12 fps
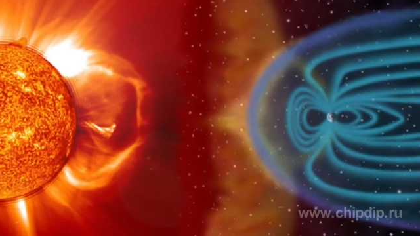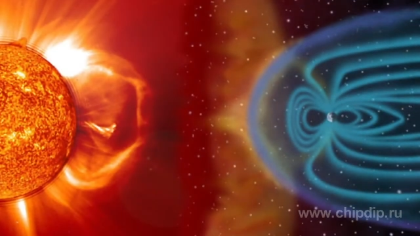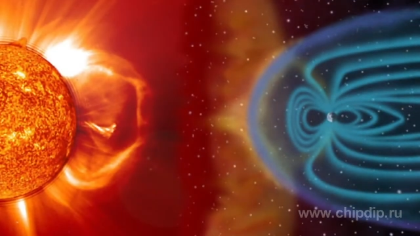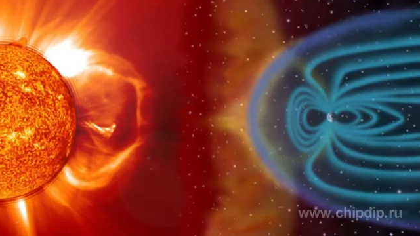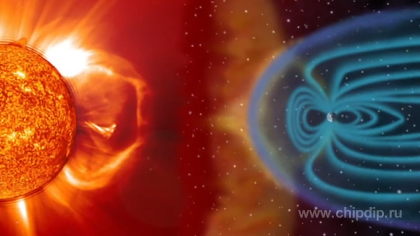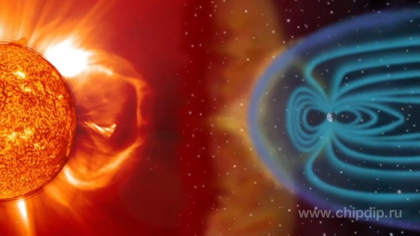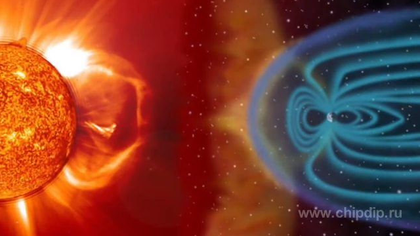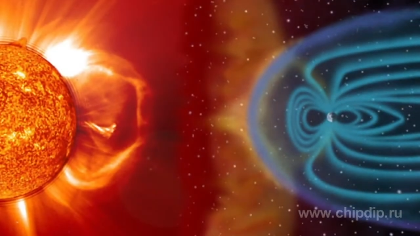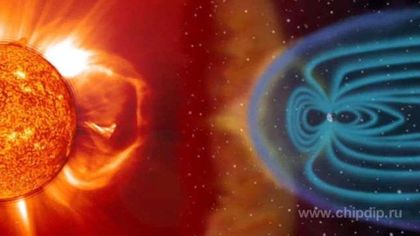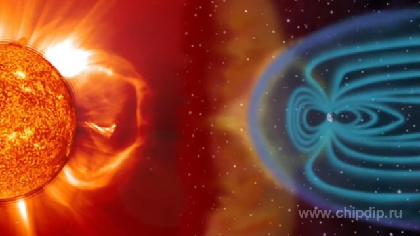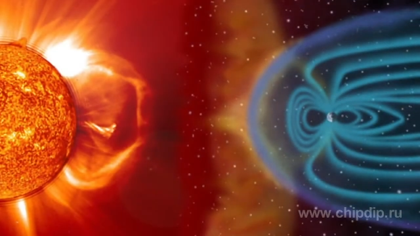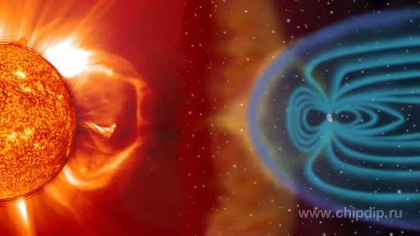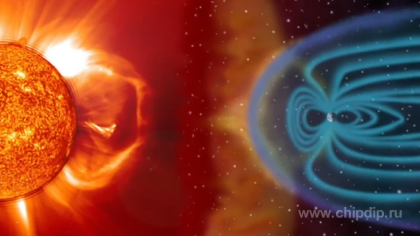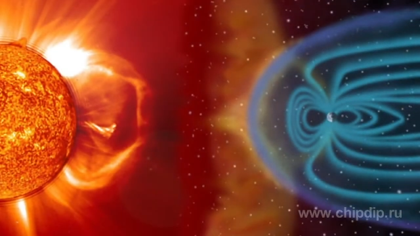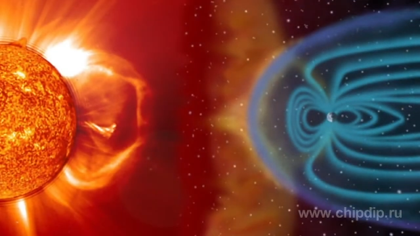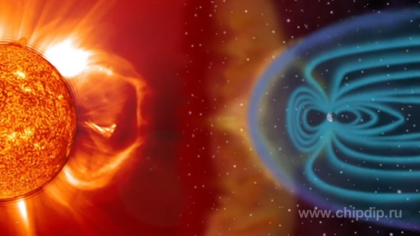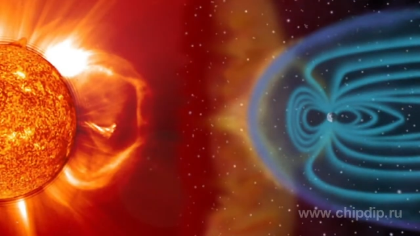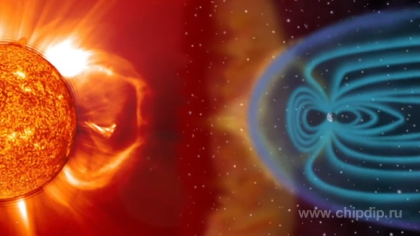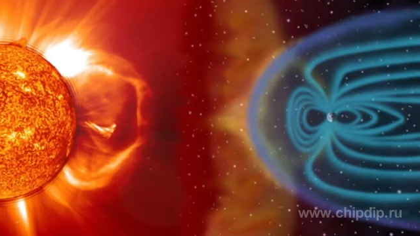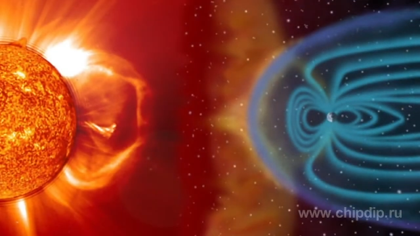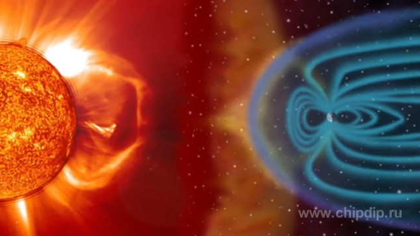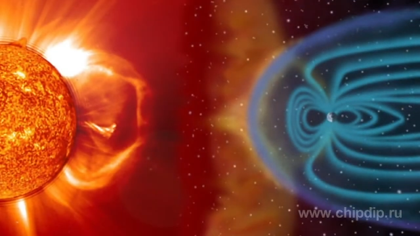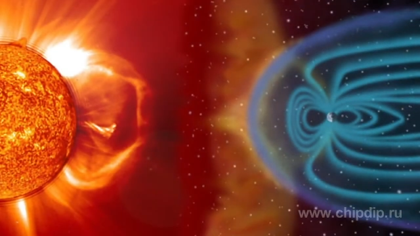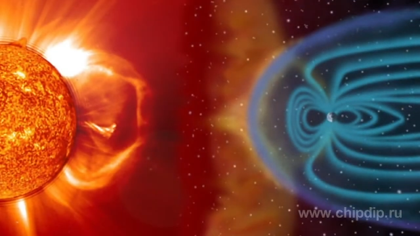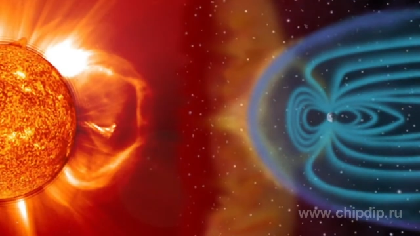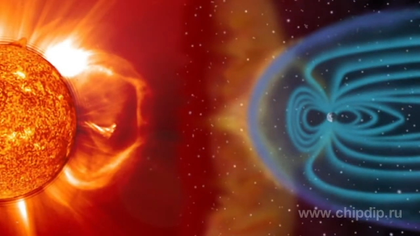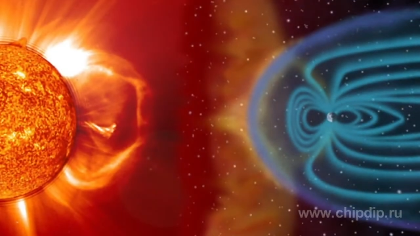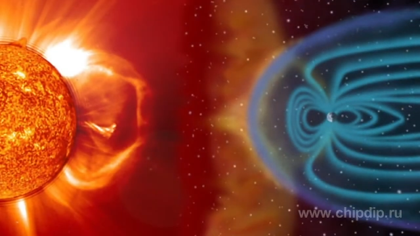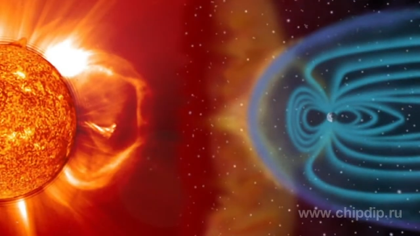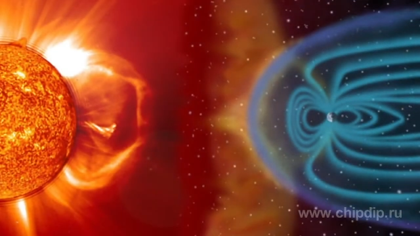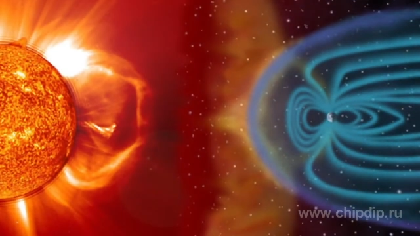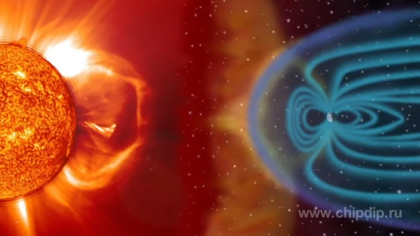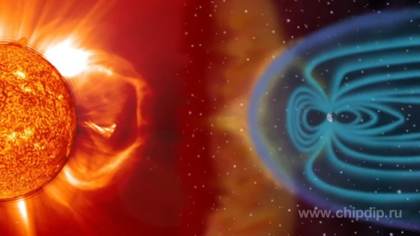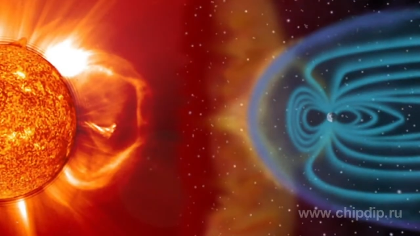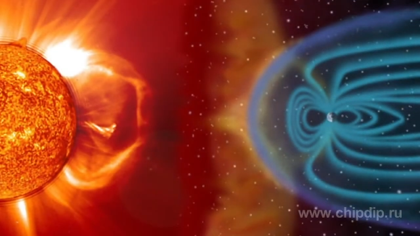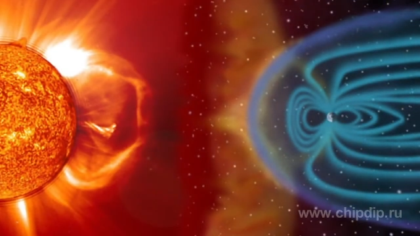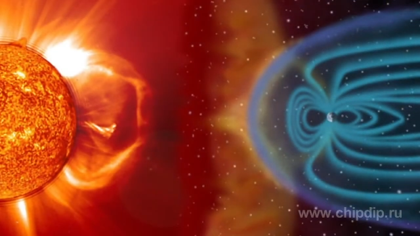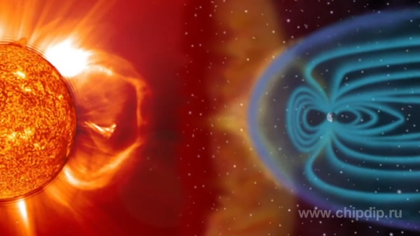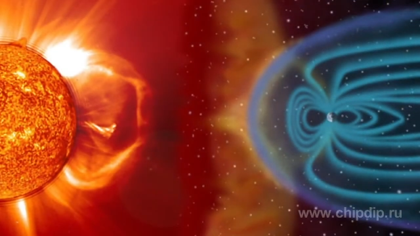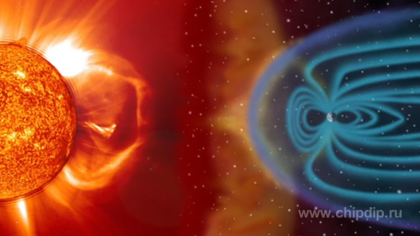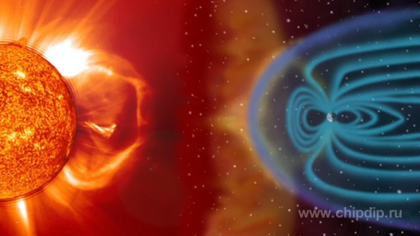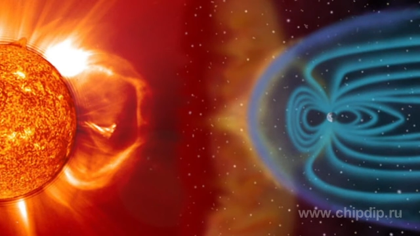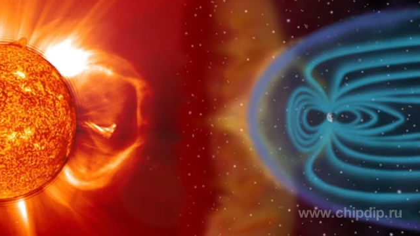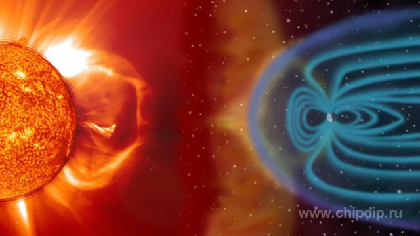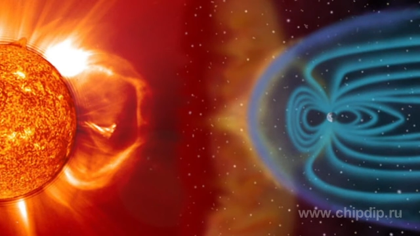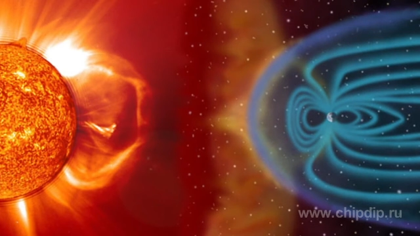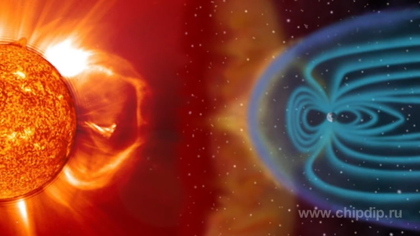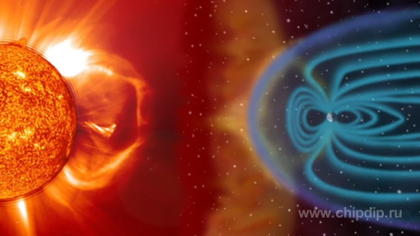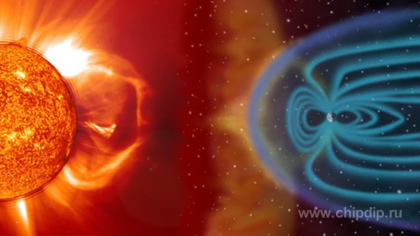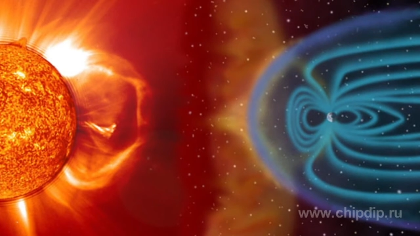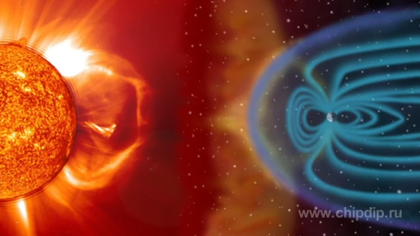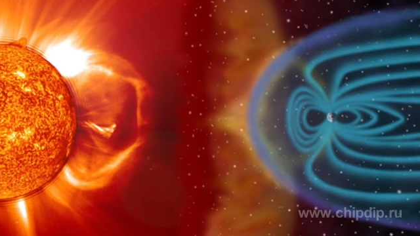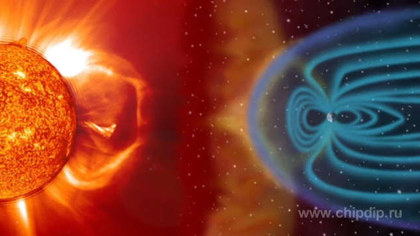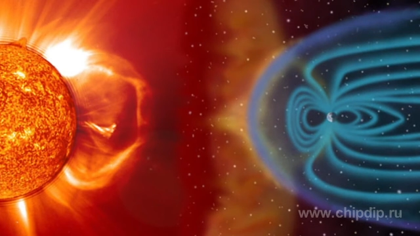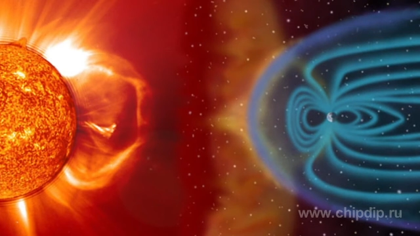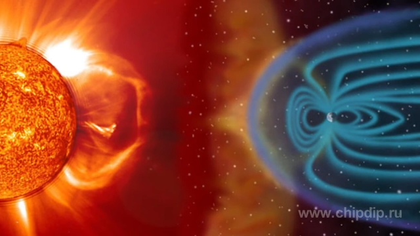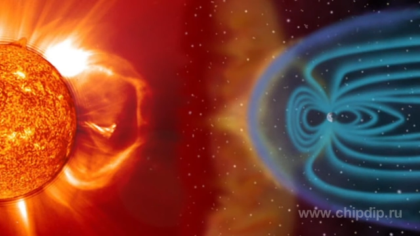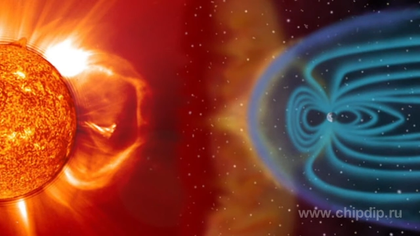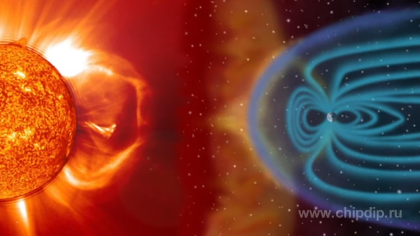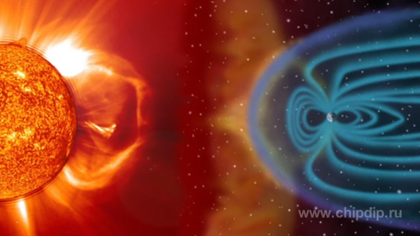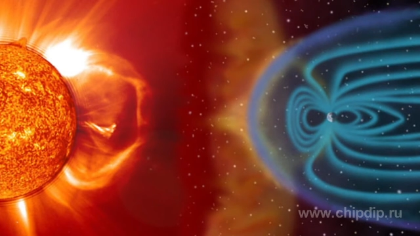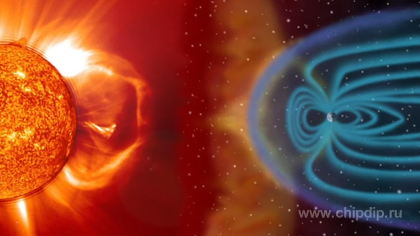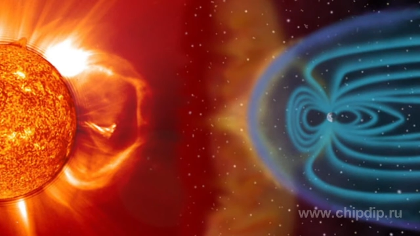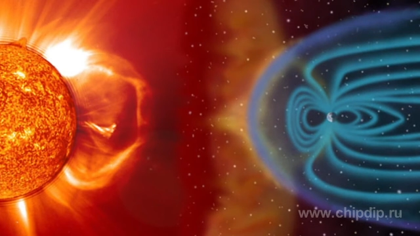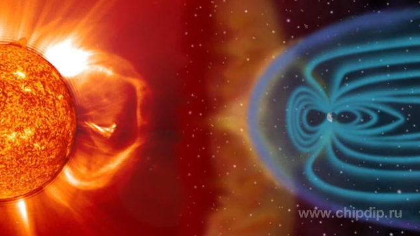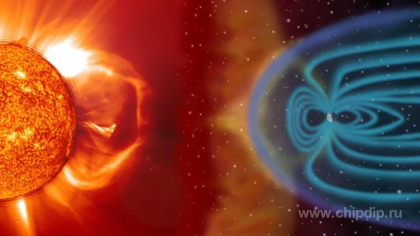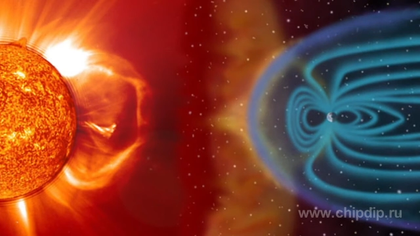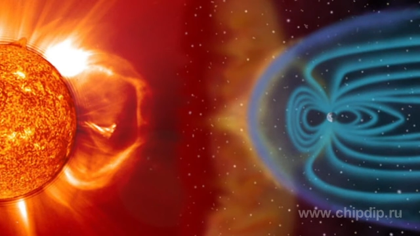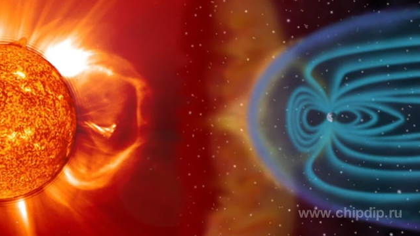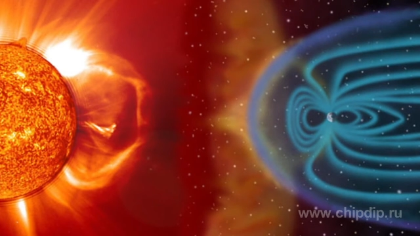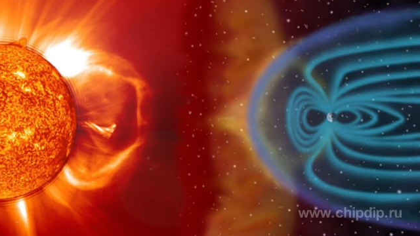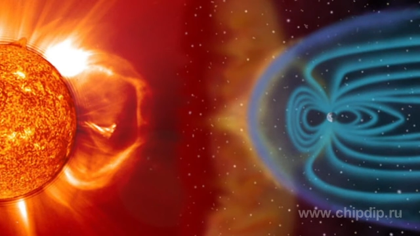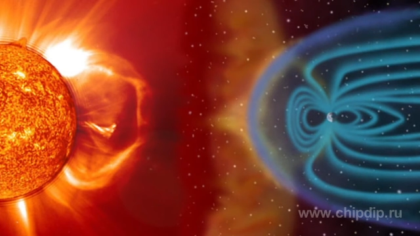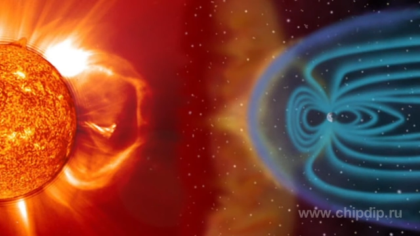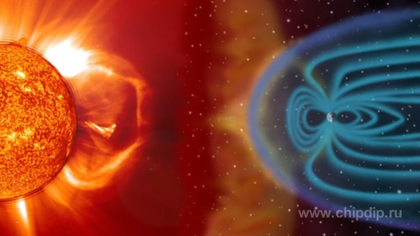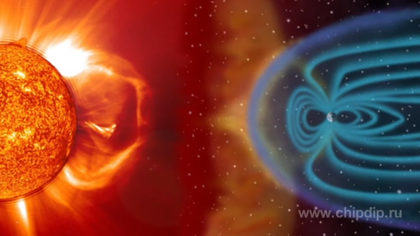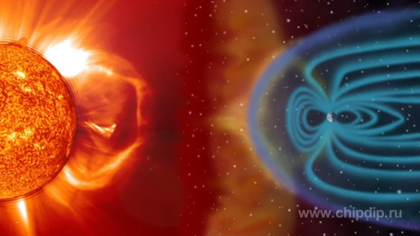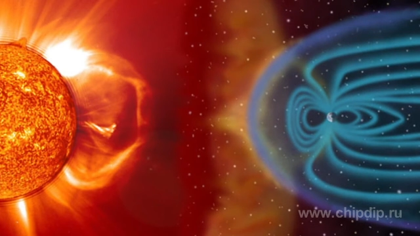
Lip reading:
No face is visible, so there are no lips to read.